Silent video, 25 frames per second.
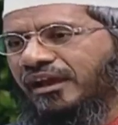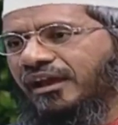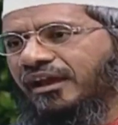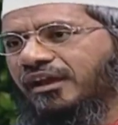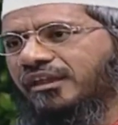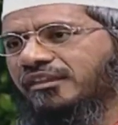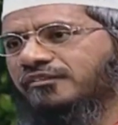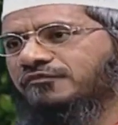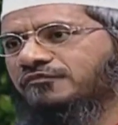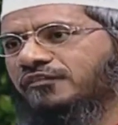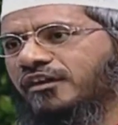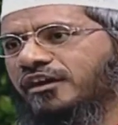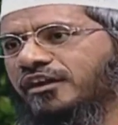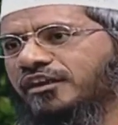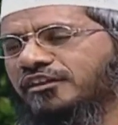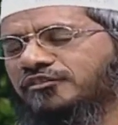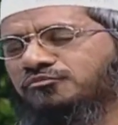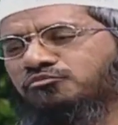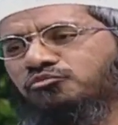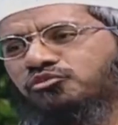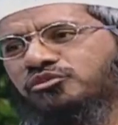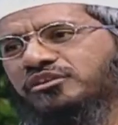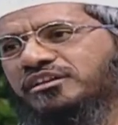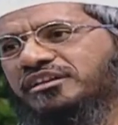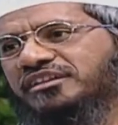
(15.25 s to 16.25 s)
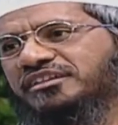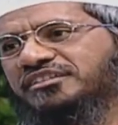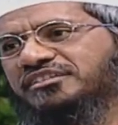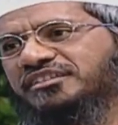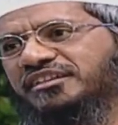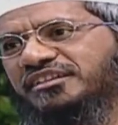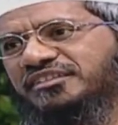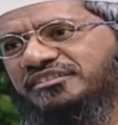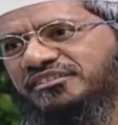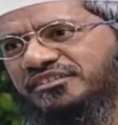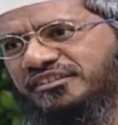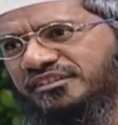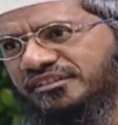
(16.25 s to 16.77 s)
As far as smoking is
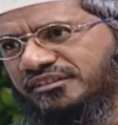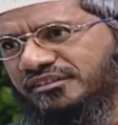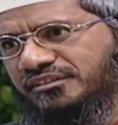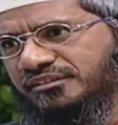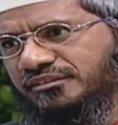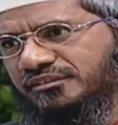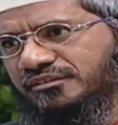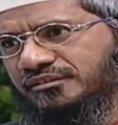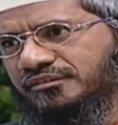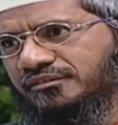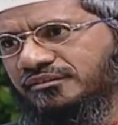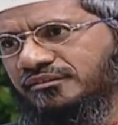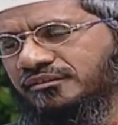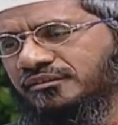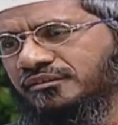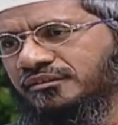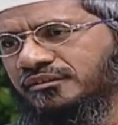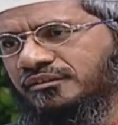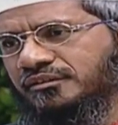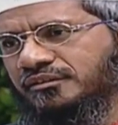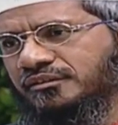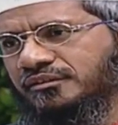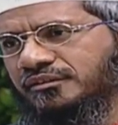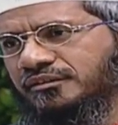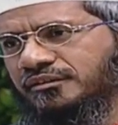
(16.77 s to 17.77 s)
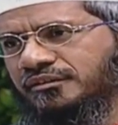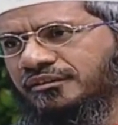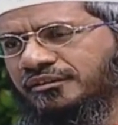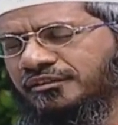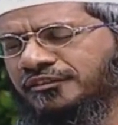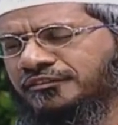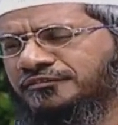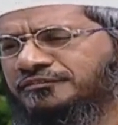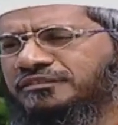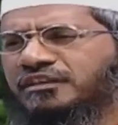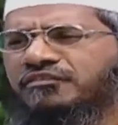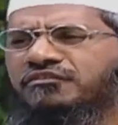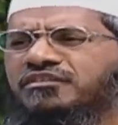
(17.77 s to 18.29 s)
concerned,
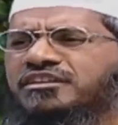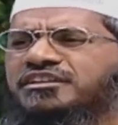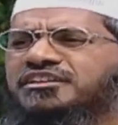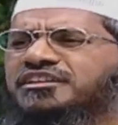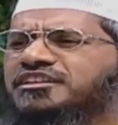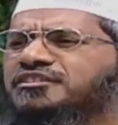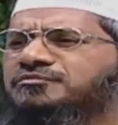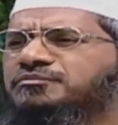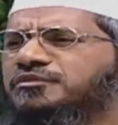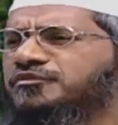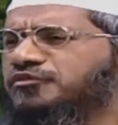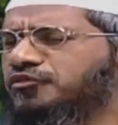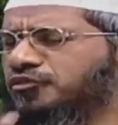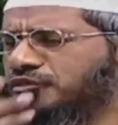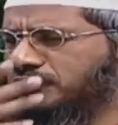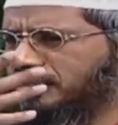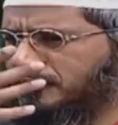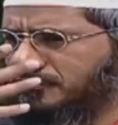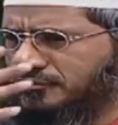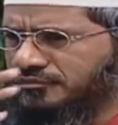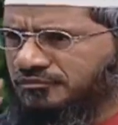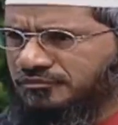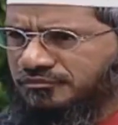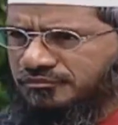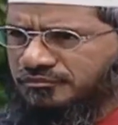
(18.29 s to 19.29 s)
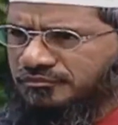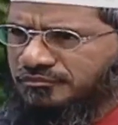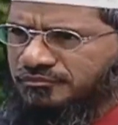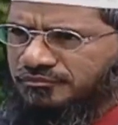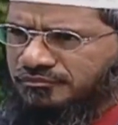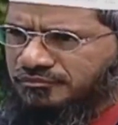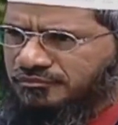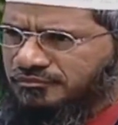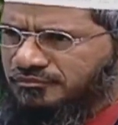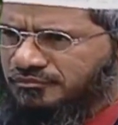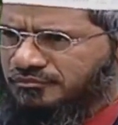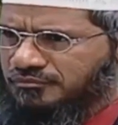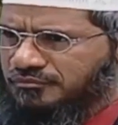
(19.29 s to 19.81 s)
several years before,
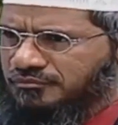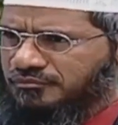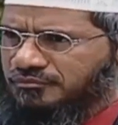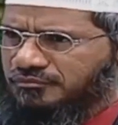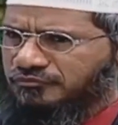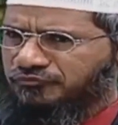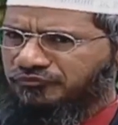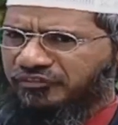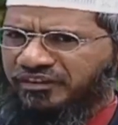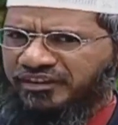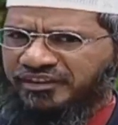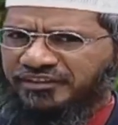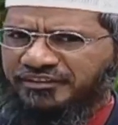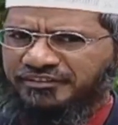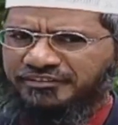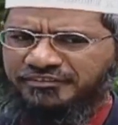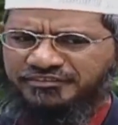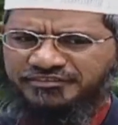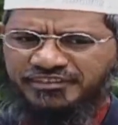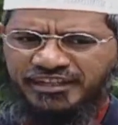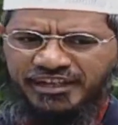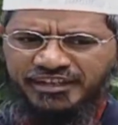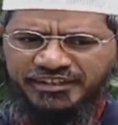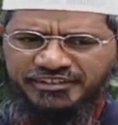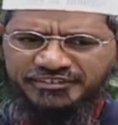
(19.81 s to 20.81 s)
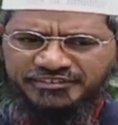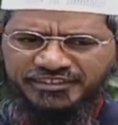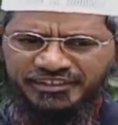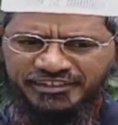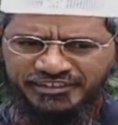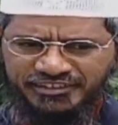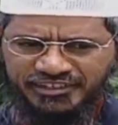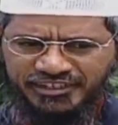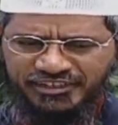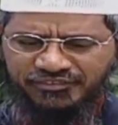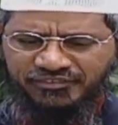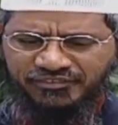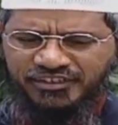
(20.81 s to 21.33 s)
when science
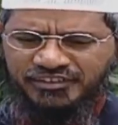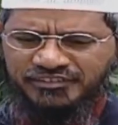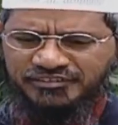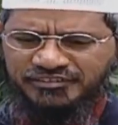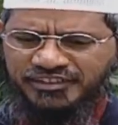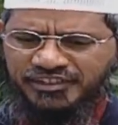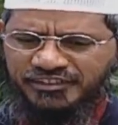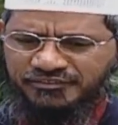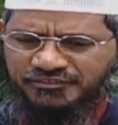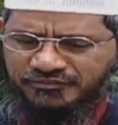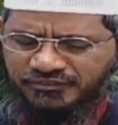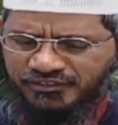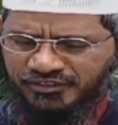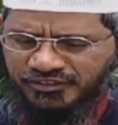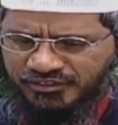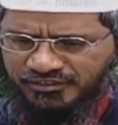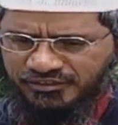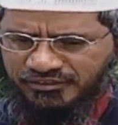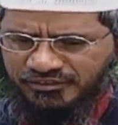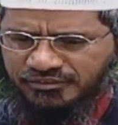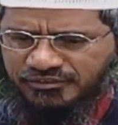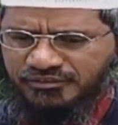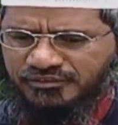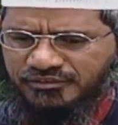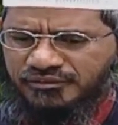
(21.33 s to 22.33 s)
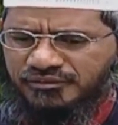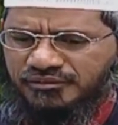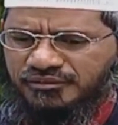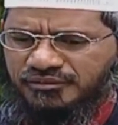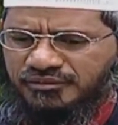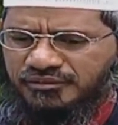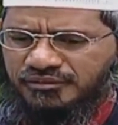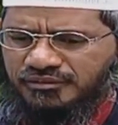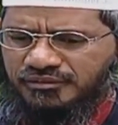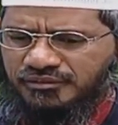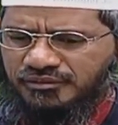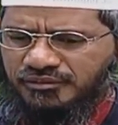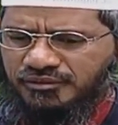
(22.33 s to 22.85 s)
hadn't advanced that far,
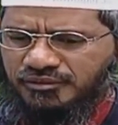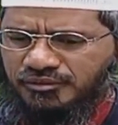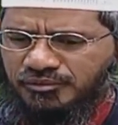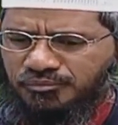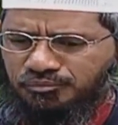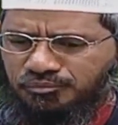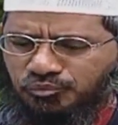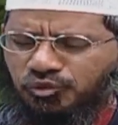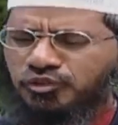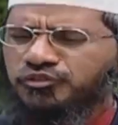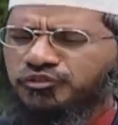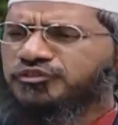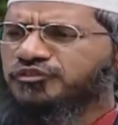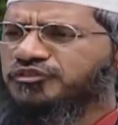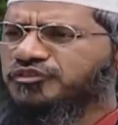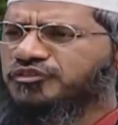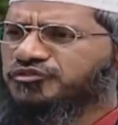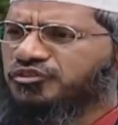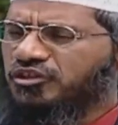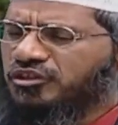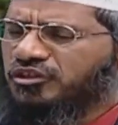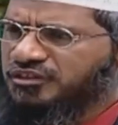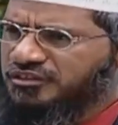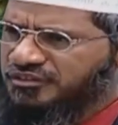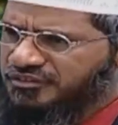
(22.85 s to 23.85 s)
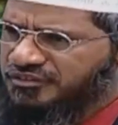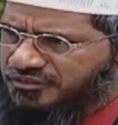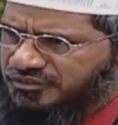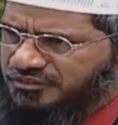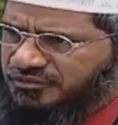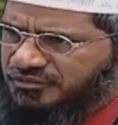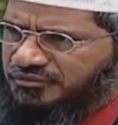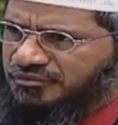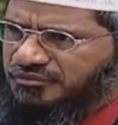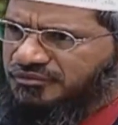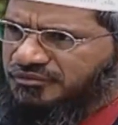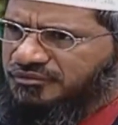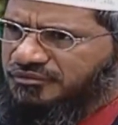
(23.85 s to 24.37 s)
most of the scholars
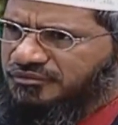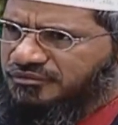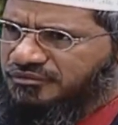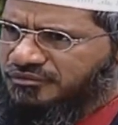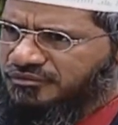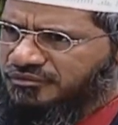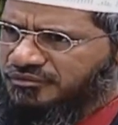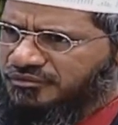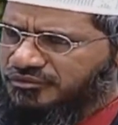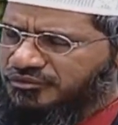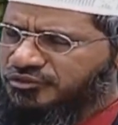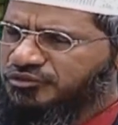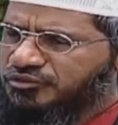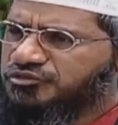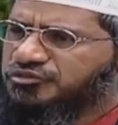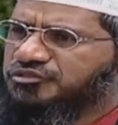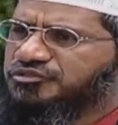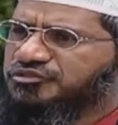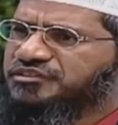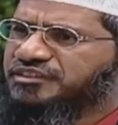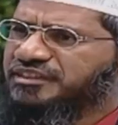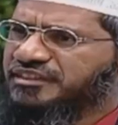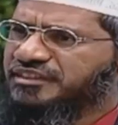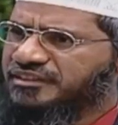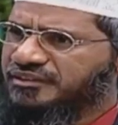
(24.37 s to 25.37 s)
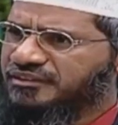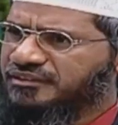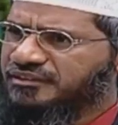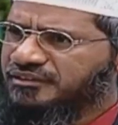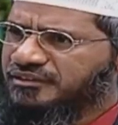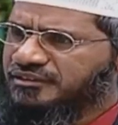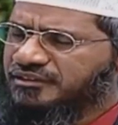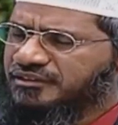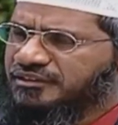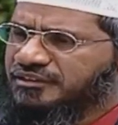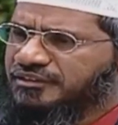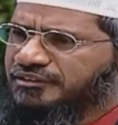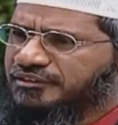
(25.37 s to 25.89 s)
used to say
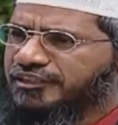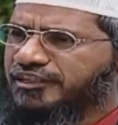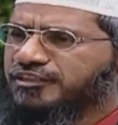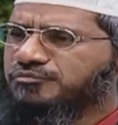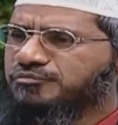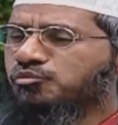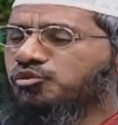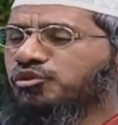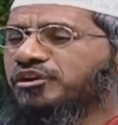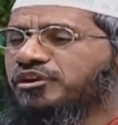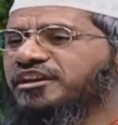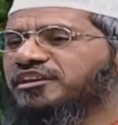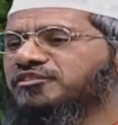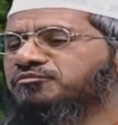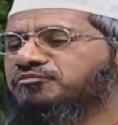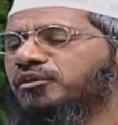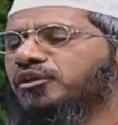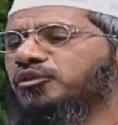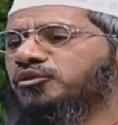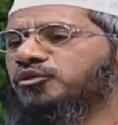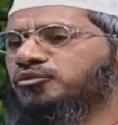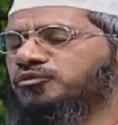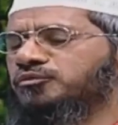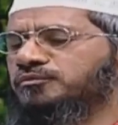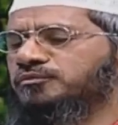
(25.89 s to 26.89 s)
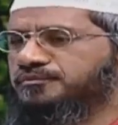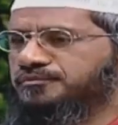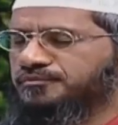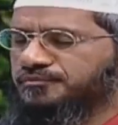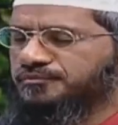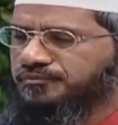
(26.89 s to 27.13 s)
that smoking is makruh.